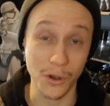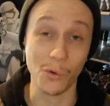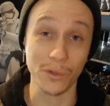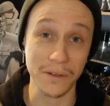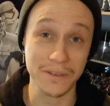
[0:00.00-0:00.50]

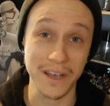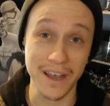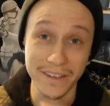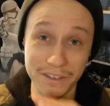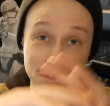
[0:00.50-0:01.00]
cold
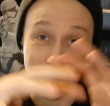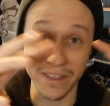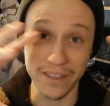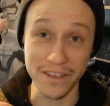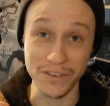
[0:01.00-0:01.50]
outside, you'll
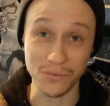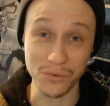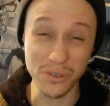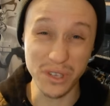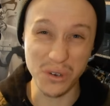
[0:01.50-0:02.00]
get these
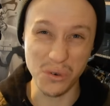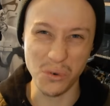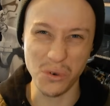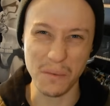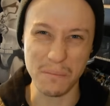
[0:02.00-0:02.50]
really
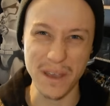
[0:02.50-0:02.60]
cool,